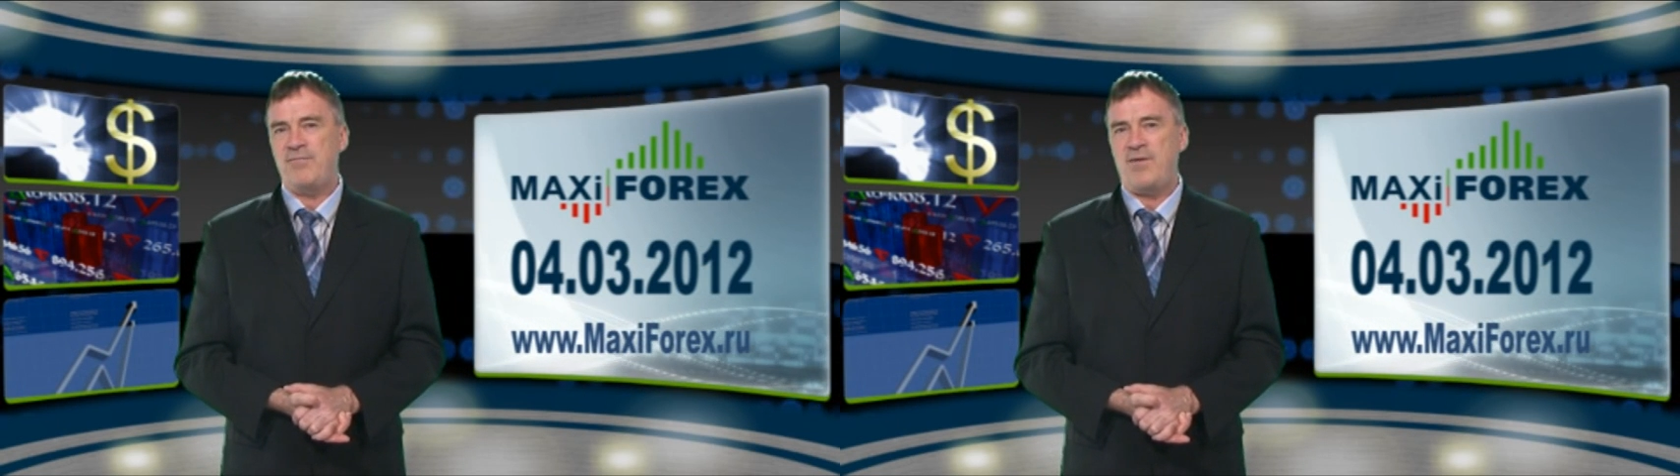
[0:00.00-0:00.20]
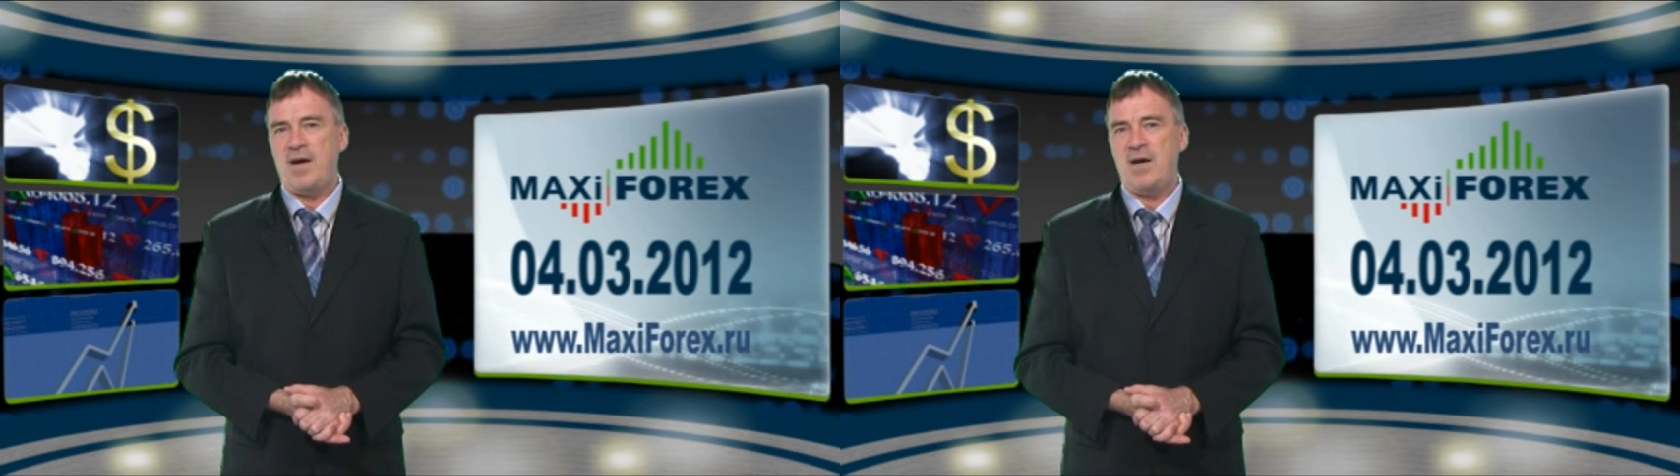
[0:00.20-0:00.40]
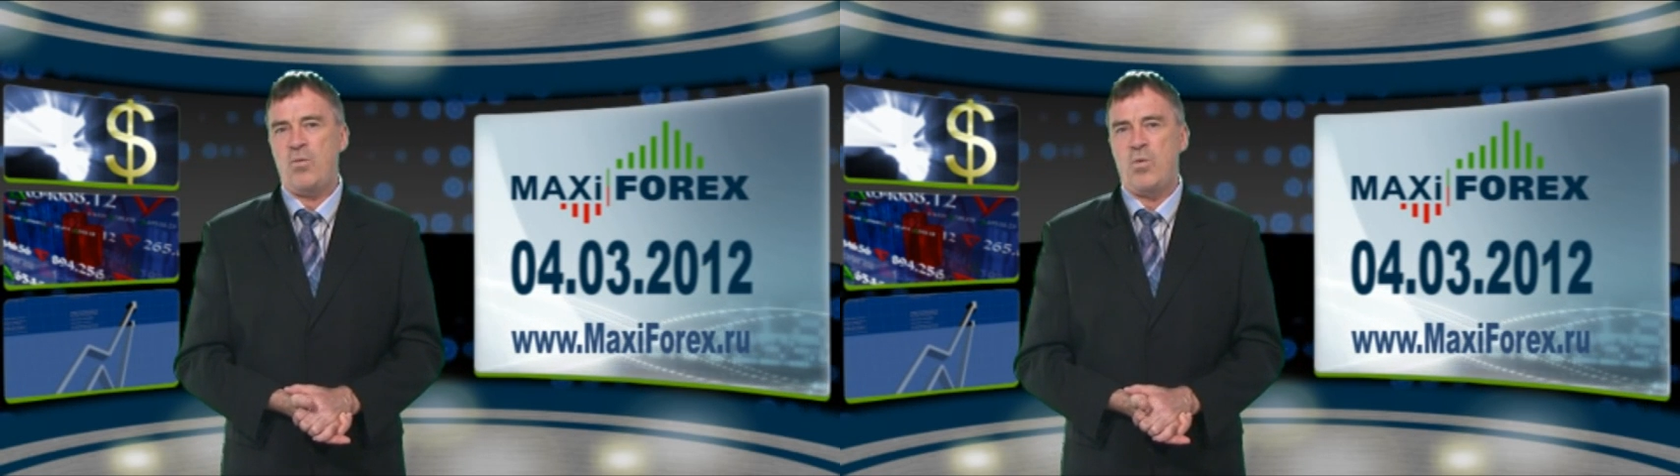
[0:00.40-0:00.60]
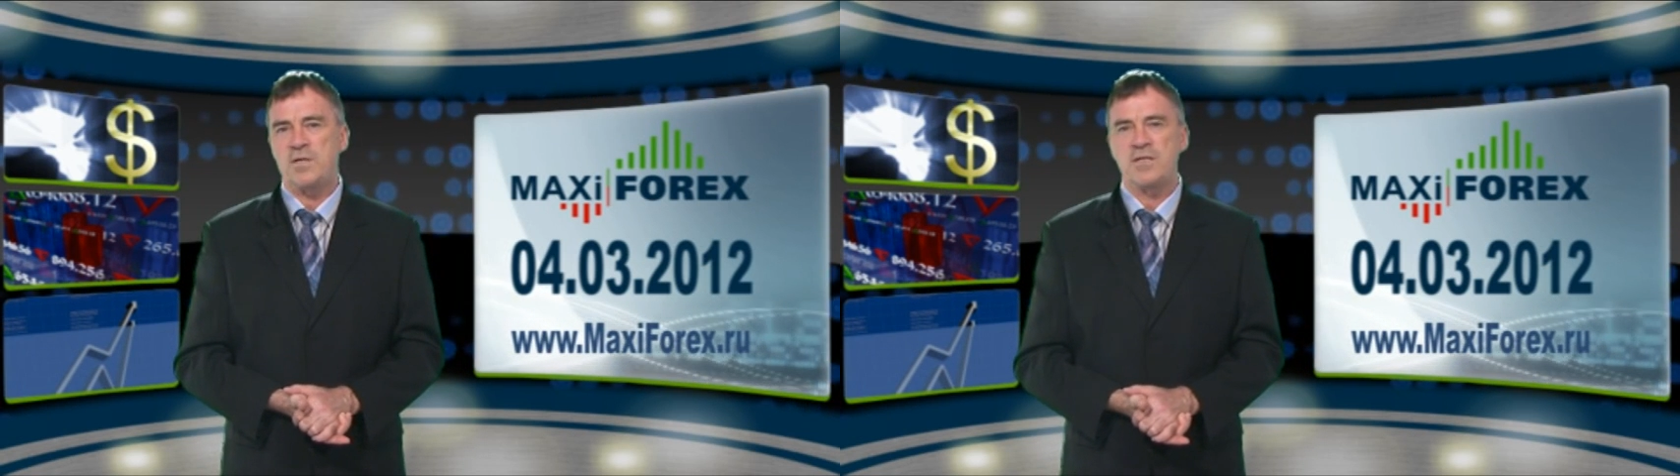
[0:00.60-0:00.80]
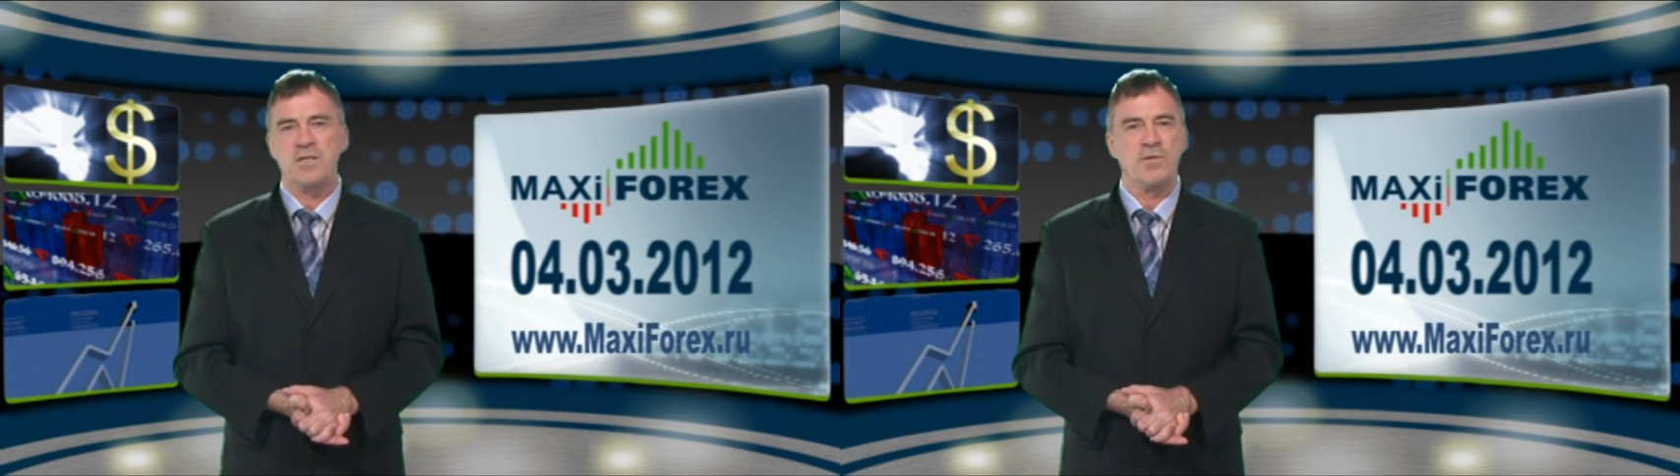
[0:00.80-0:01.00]
fire
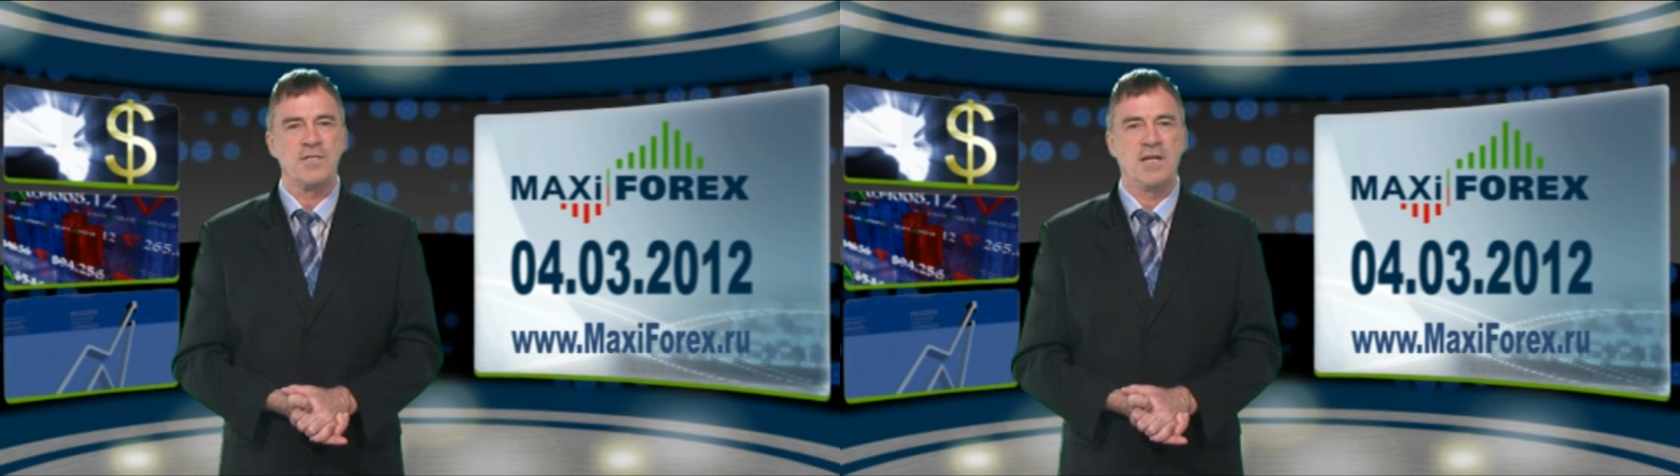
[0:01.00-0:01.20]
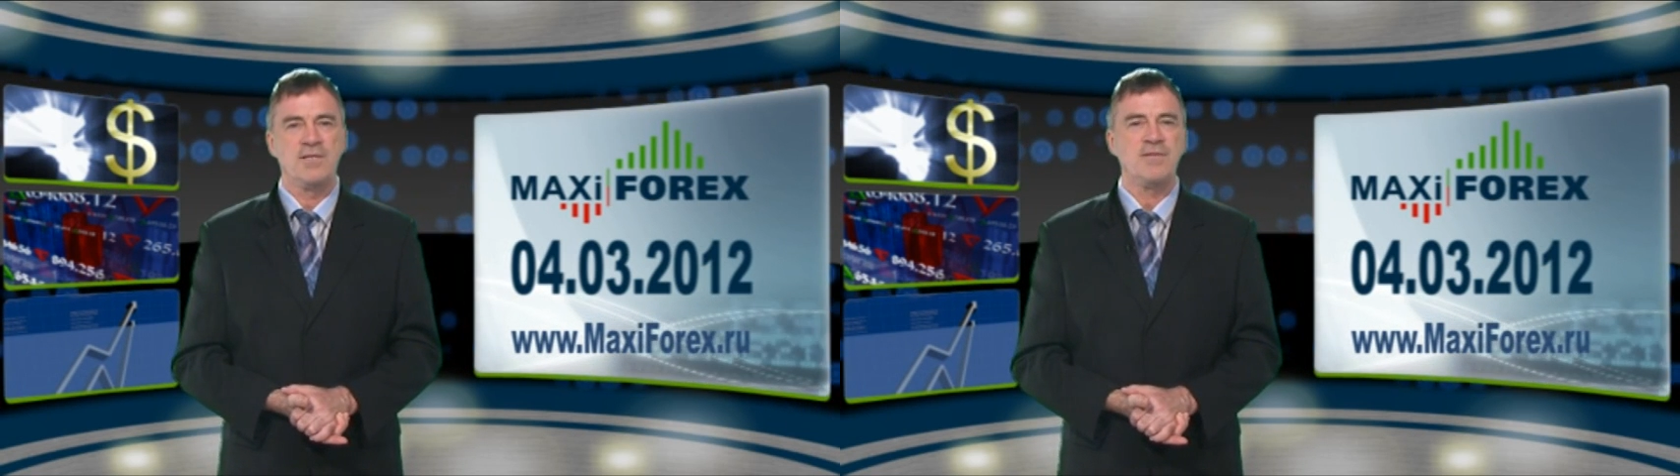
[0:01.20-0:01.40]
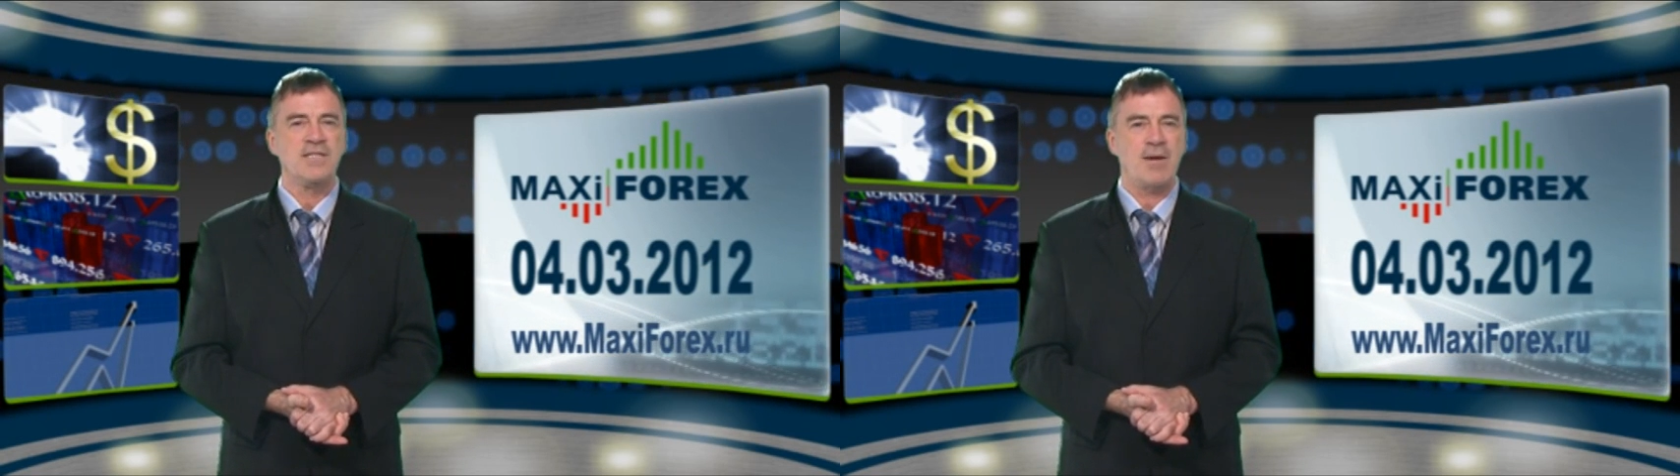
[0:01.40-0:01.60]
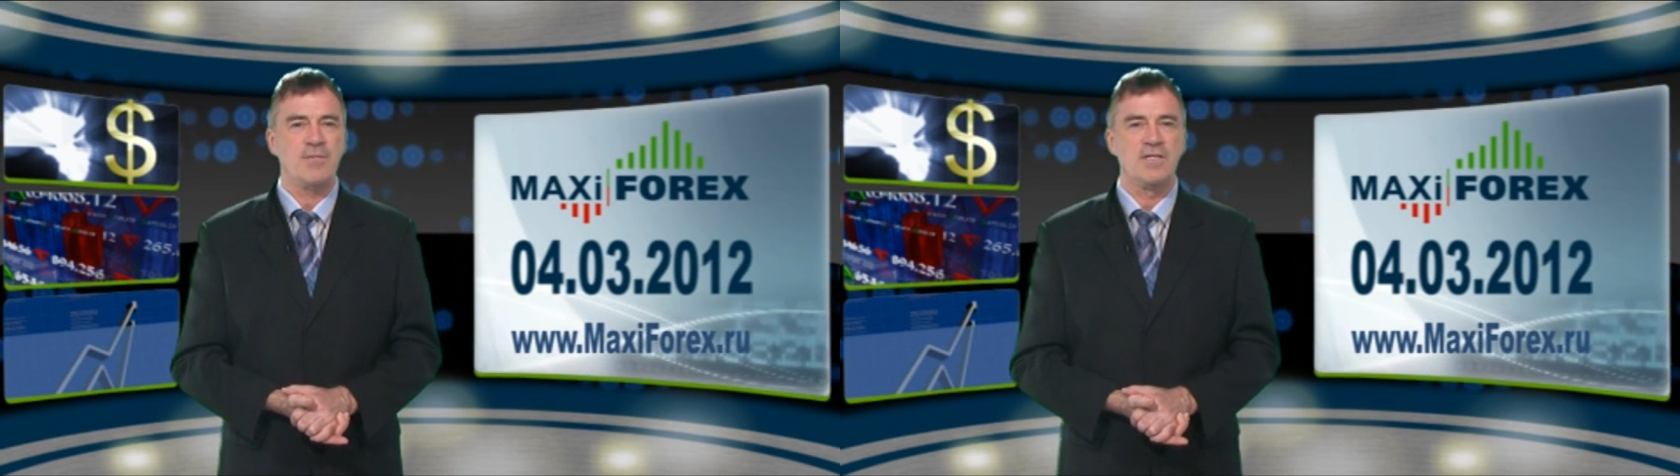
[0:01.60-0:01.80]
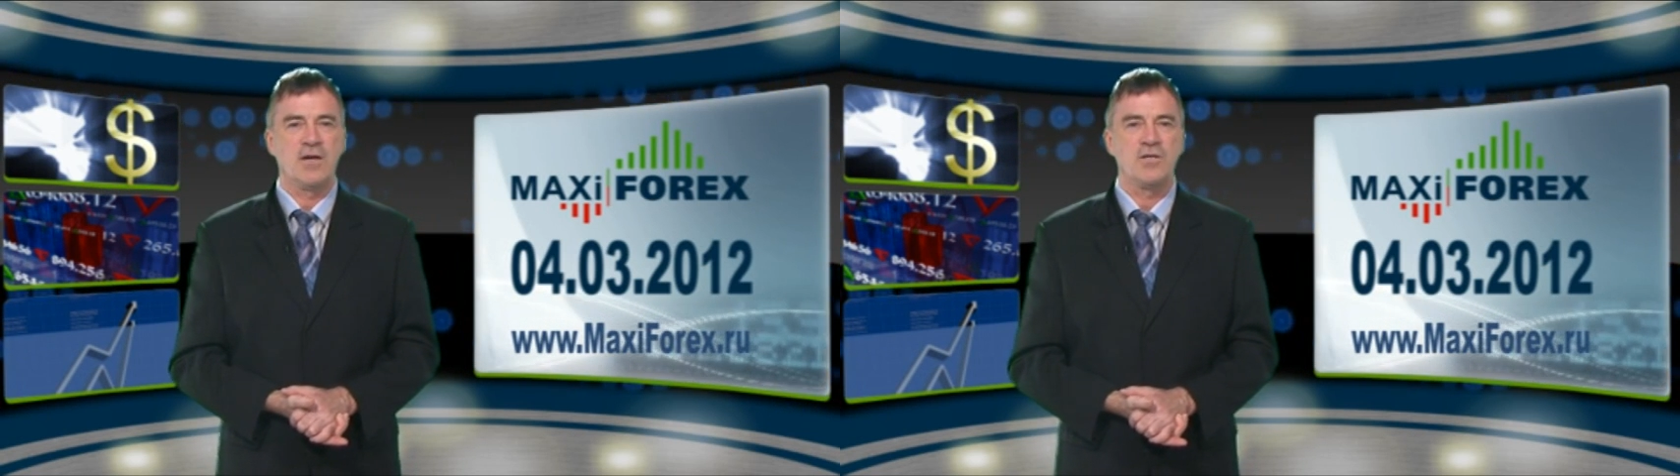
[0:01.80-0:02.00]
wasn't the result of
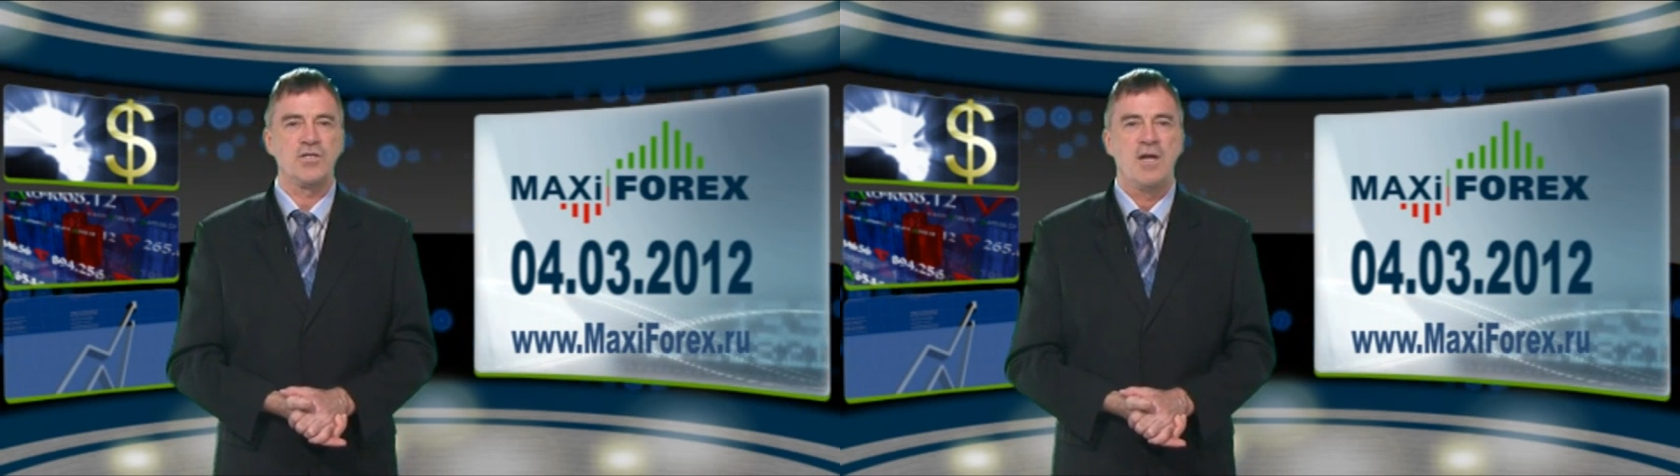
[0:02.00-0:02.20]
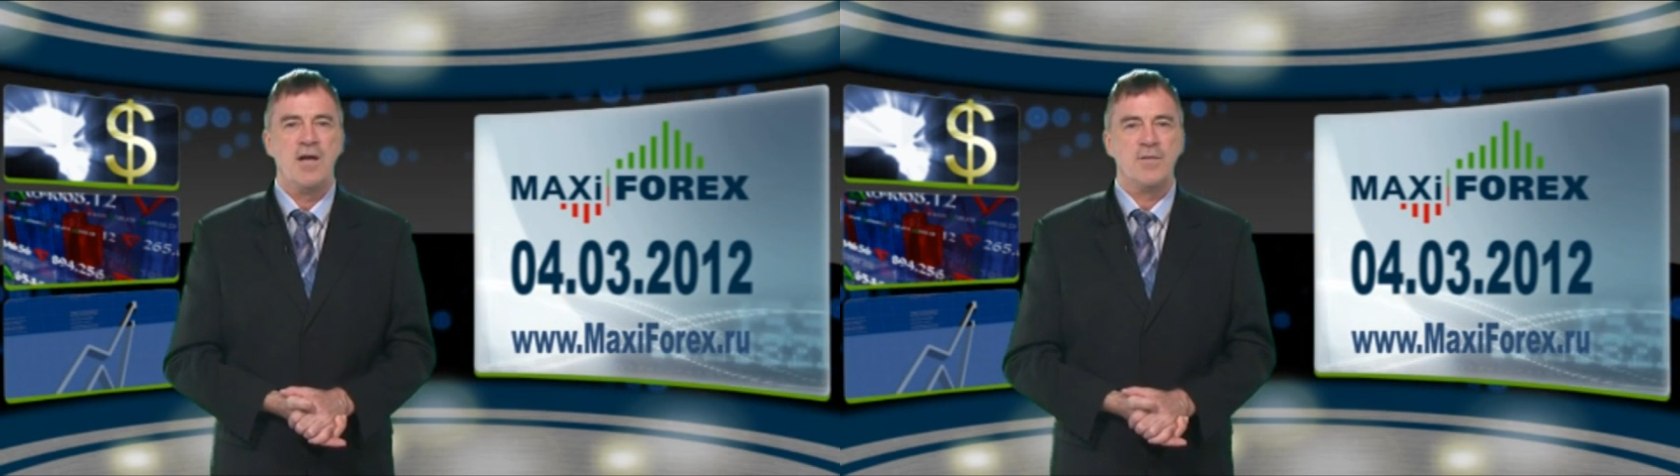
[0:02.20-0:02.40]
sabotage.